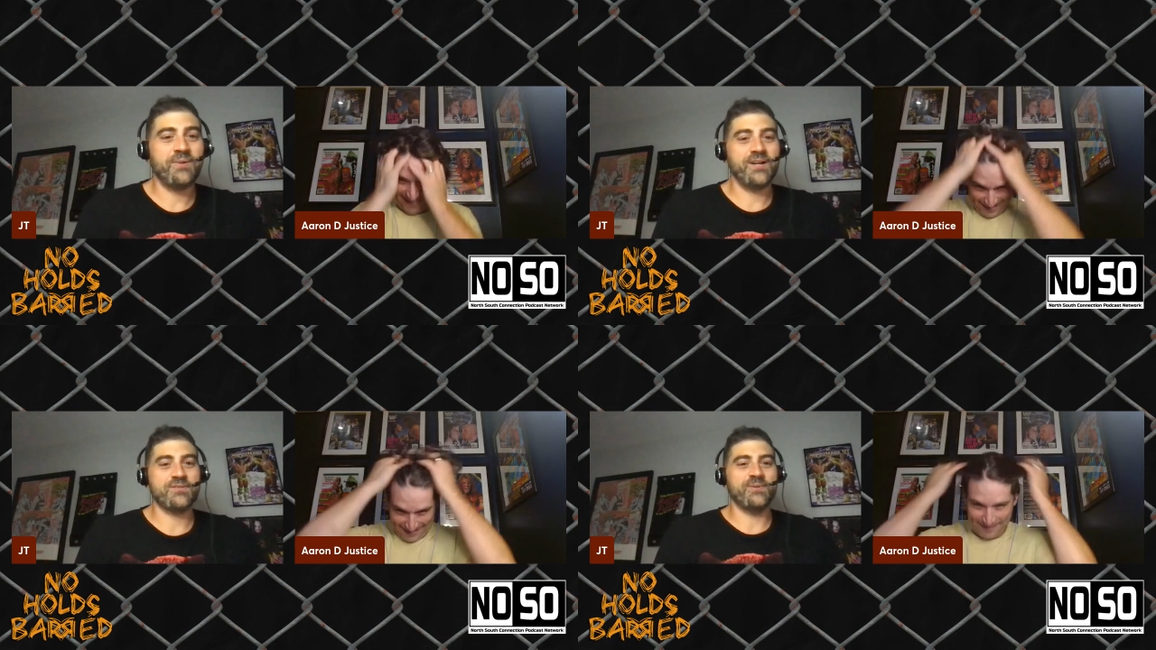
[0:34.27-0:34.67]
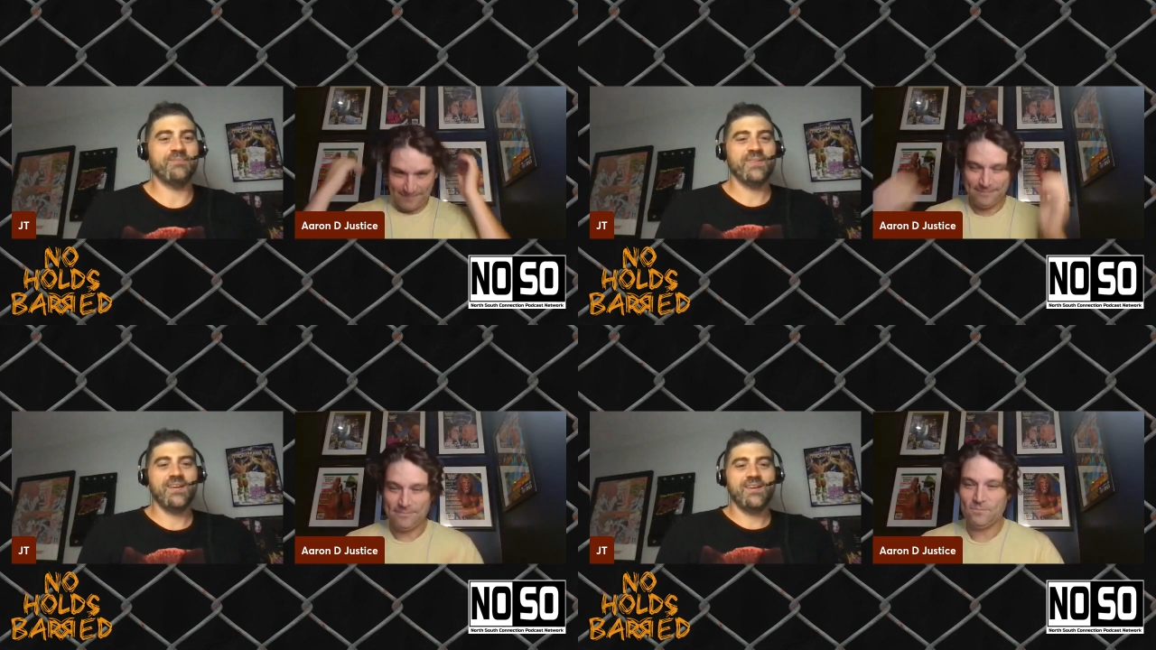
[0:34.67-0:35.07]
Speaker 1: Possible.
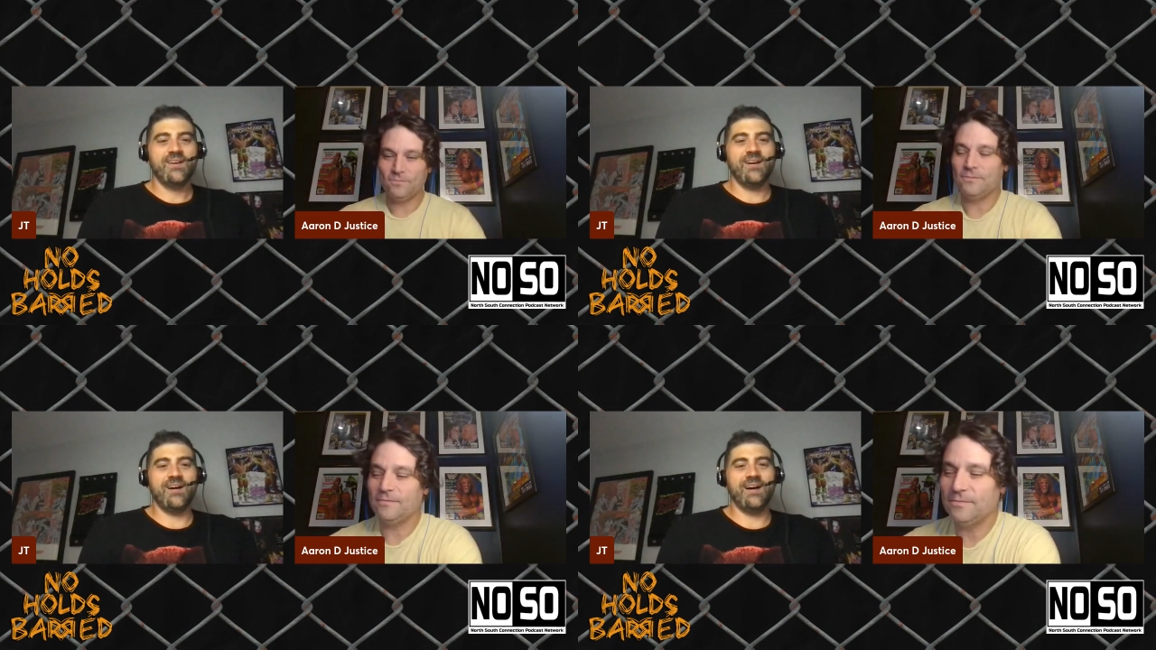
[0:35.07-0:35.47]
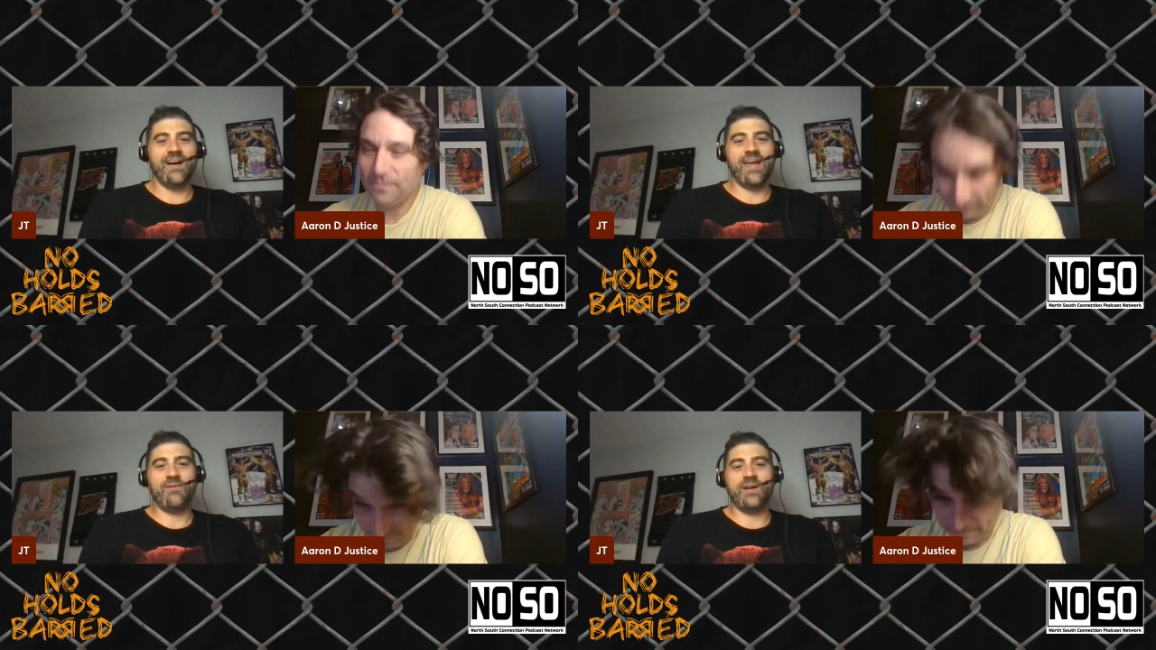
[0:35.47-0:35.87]
Uh,
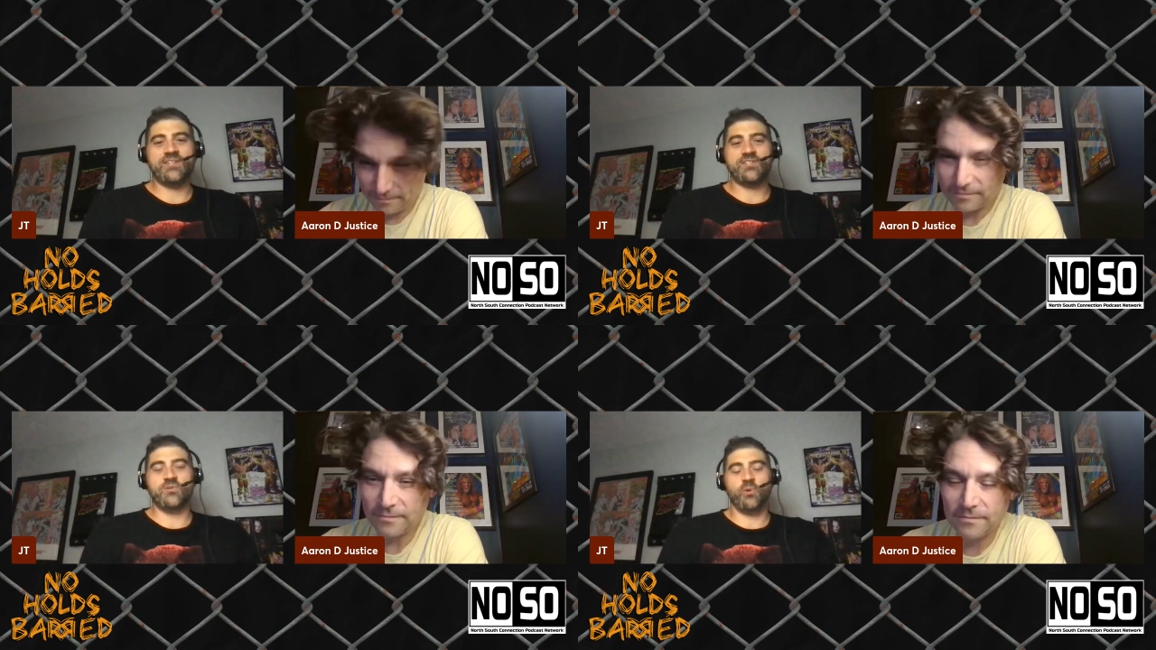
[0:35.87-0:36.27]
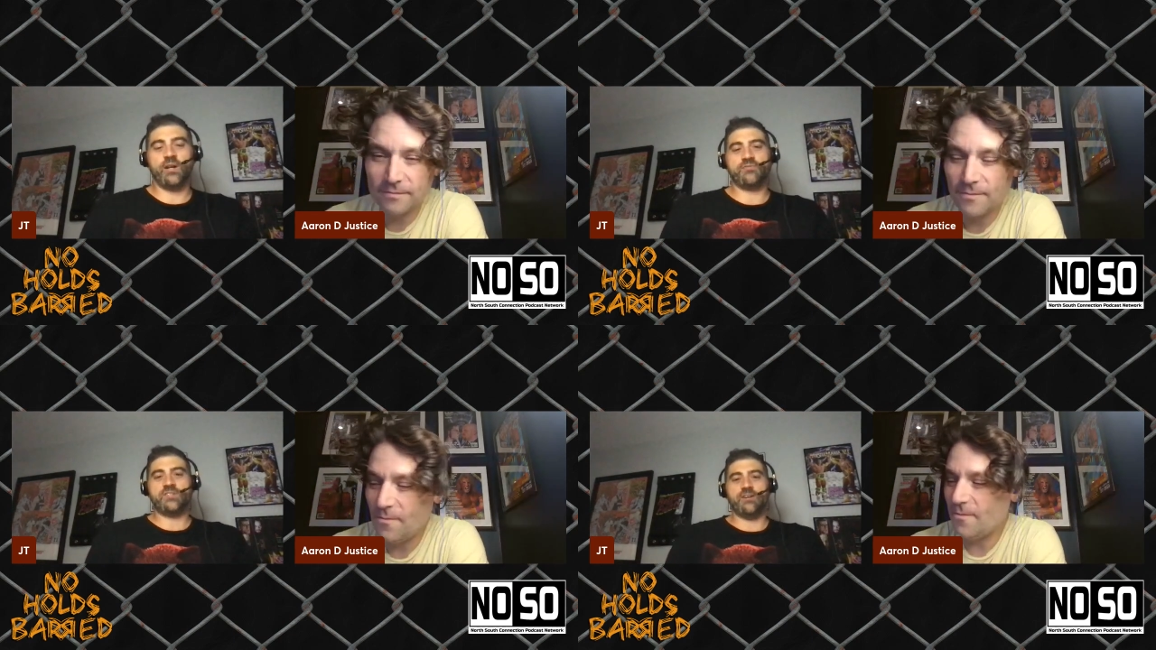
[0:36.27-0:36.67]
anyway, this is the What
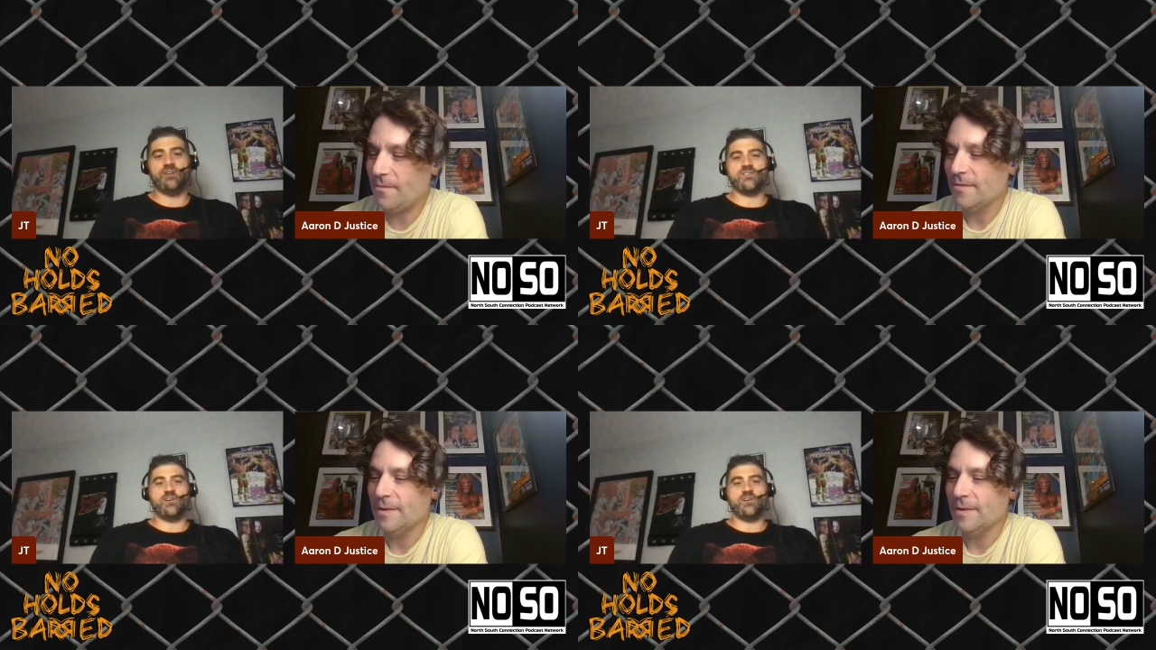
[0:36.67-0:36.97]
If series,